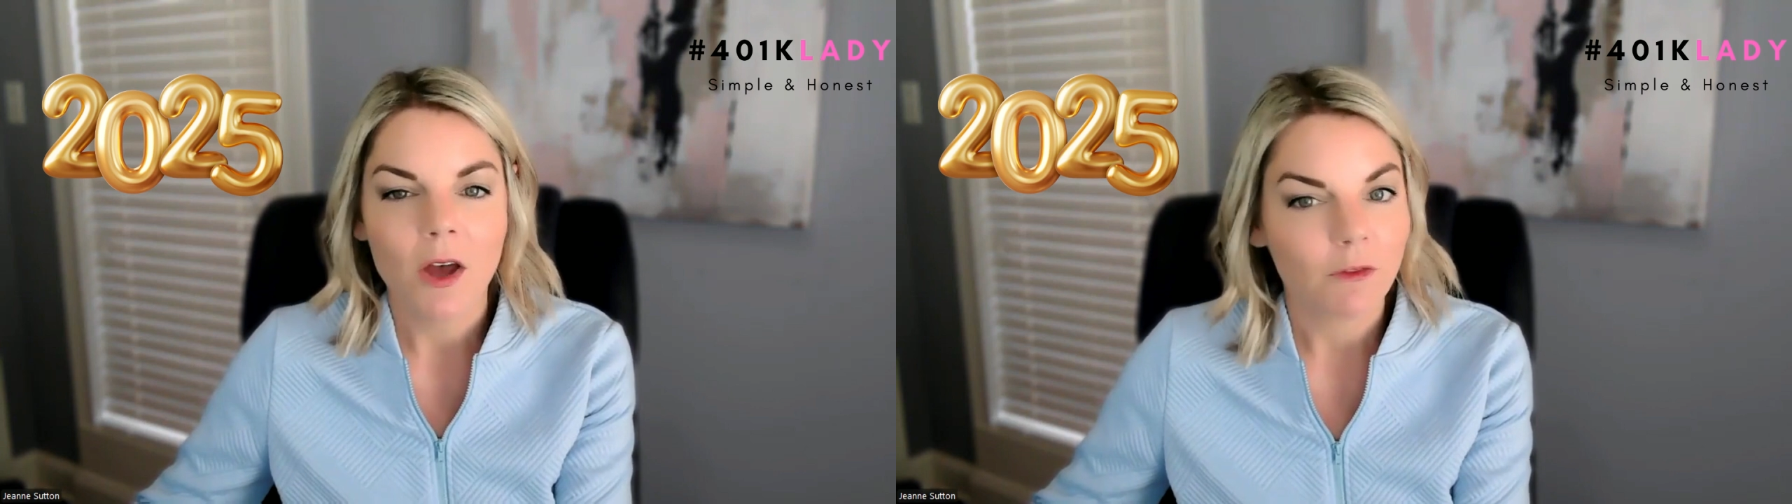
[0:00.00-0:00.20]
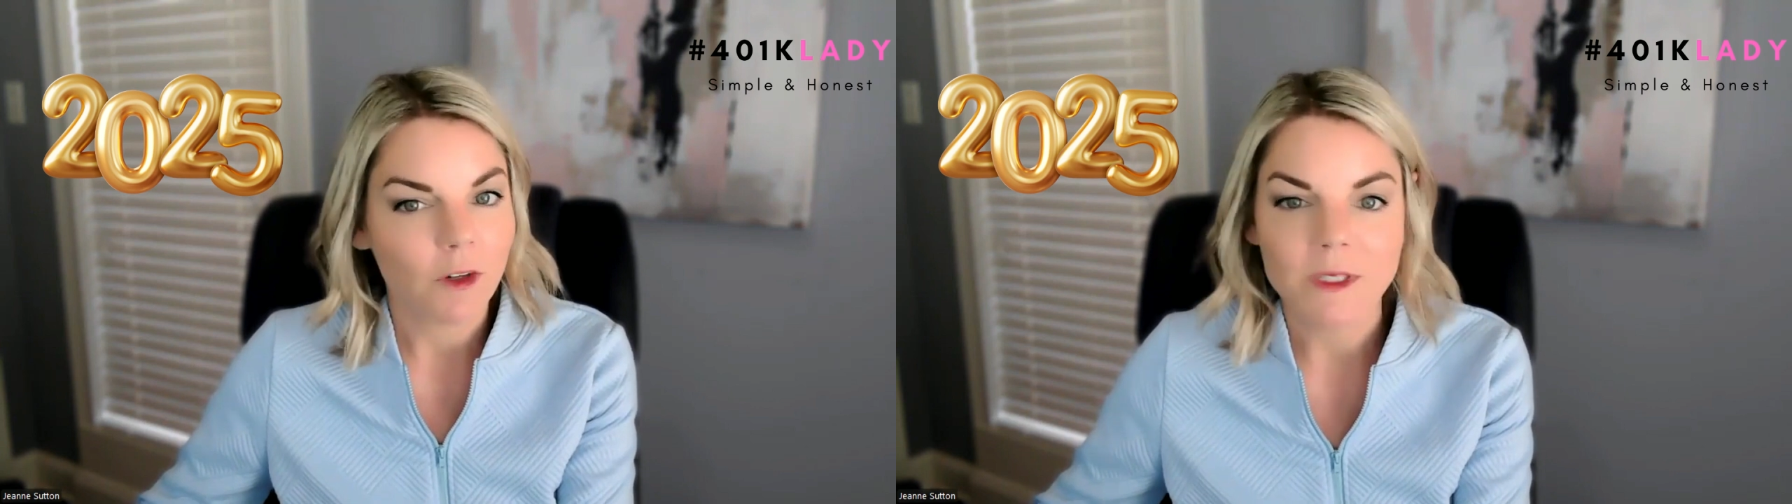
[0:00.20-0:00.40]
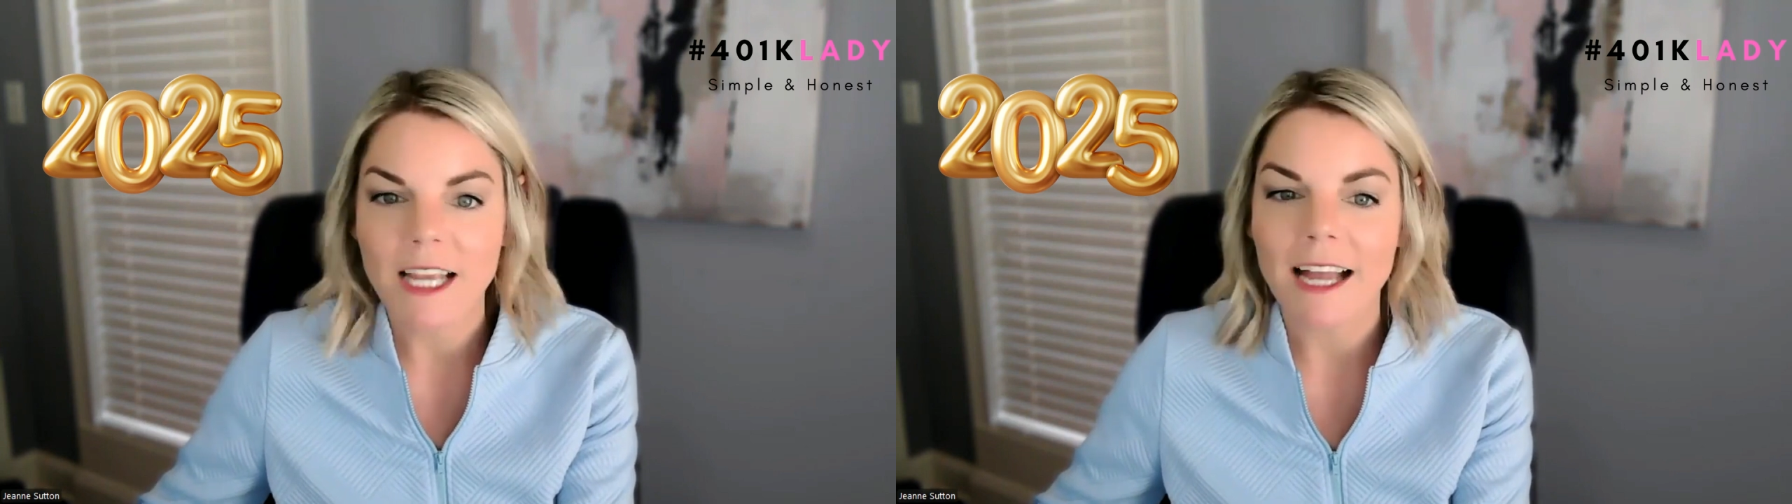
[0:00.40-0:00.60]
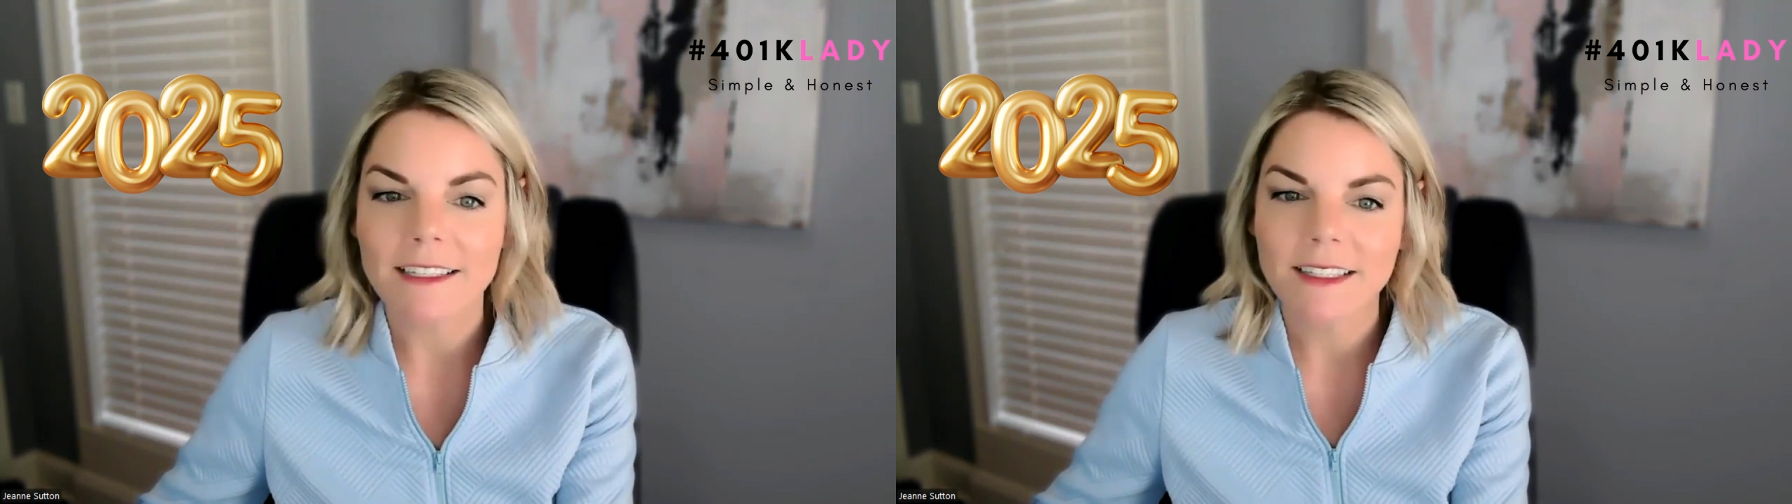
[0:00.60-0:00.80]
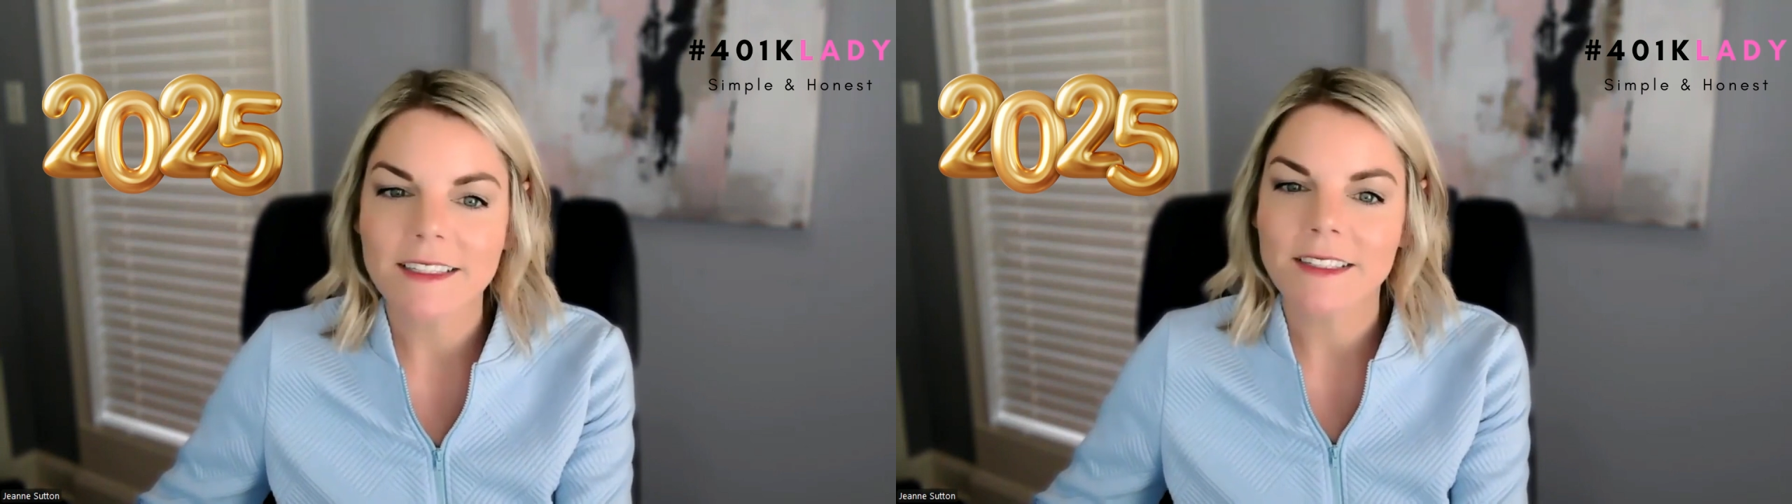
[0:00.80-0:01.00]
From
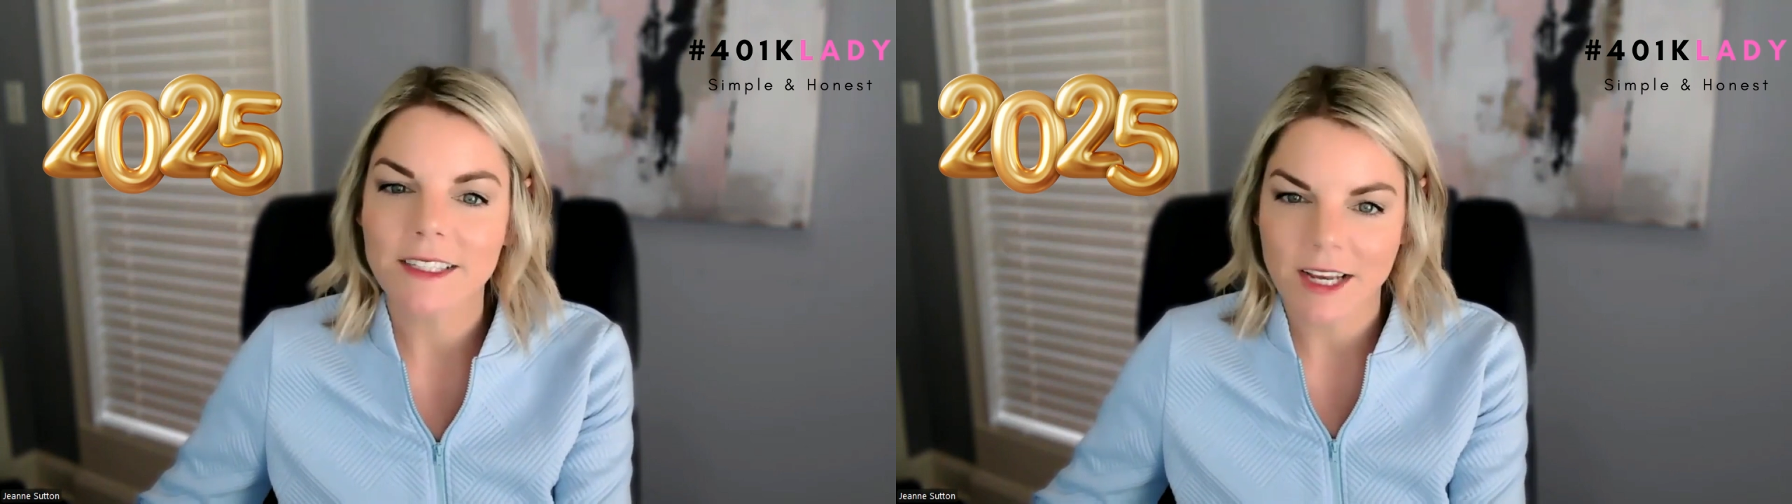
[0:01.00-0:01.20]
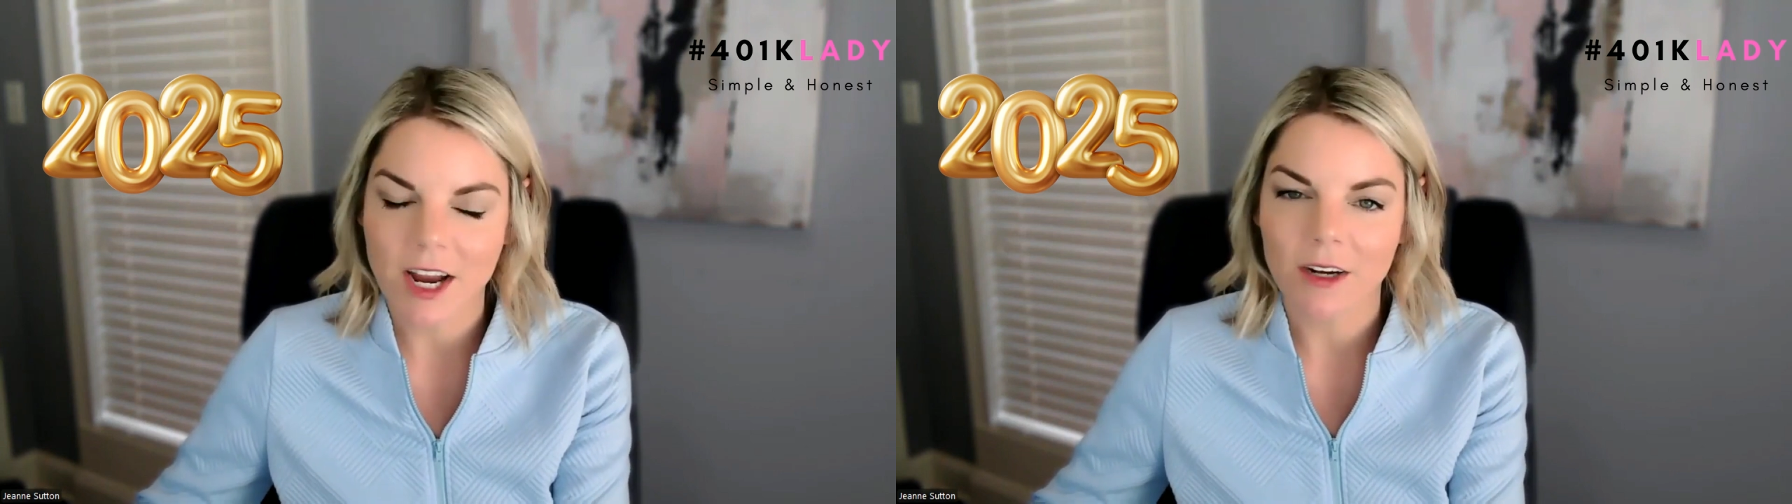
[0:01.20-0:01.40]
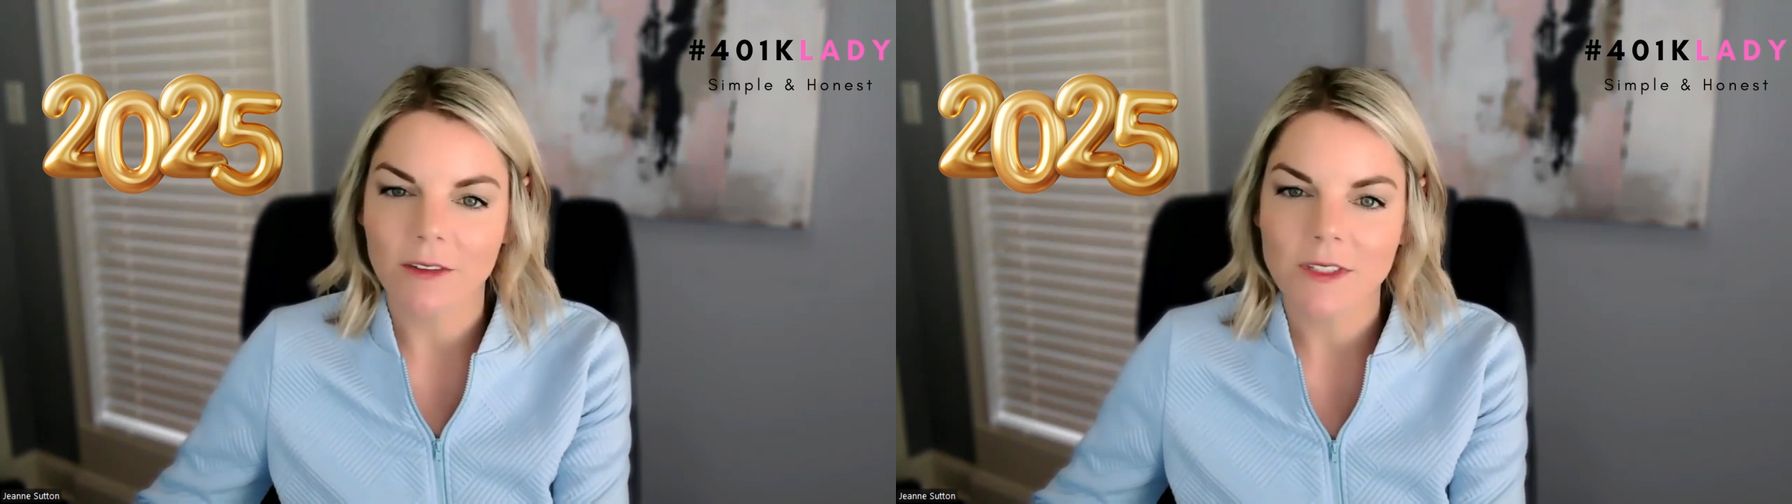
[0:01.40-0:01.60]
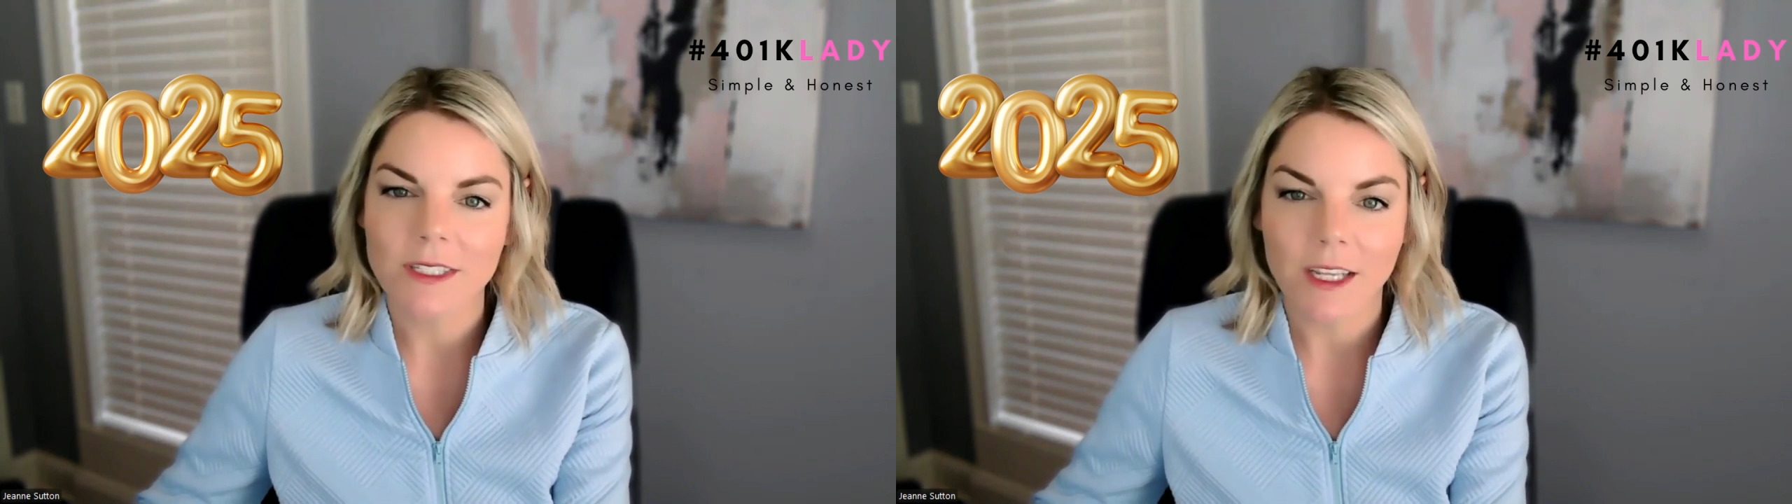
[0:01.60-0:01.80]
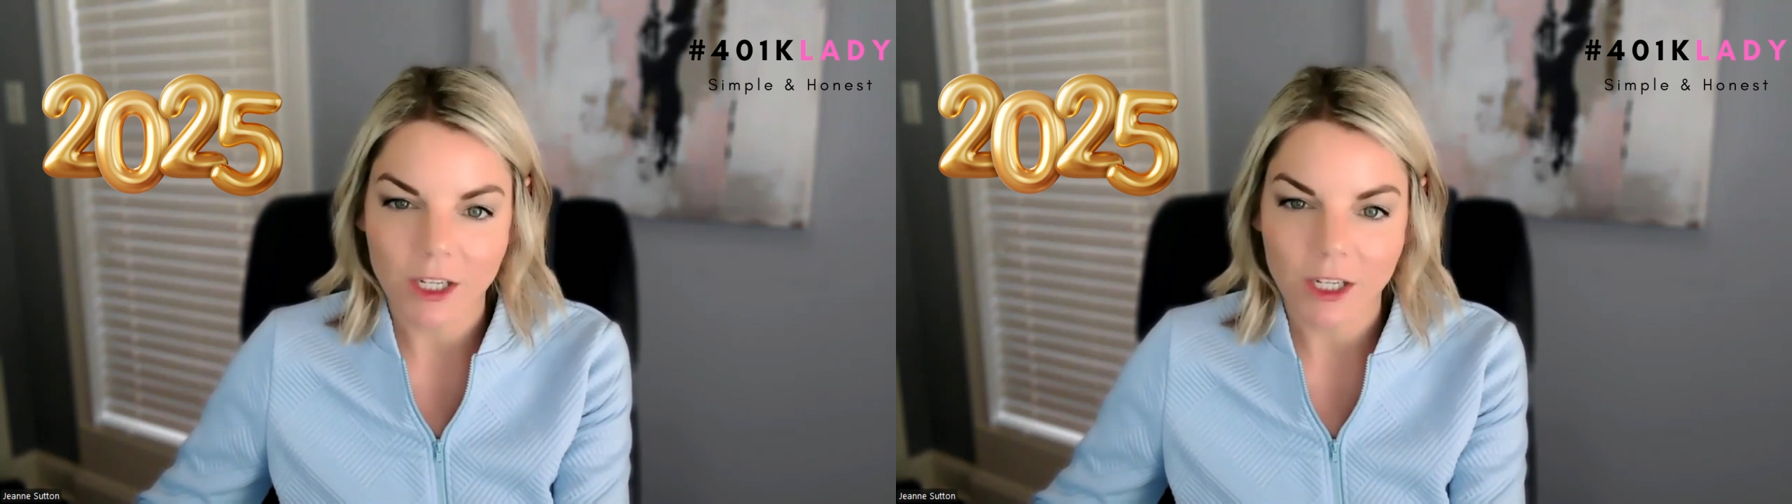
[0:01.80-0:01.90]
taxes to tariffs,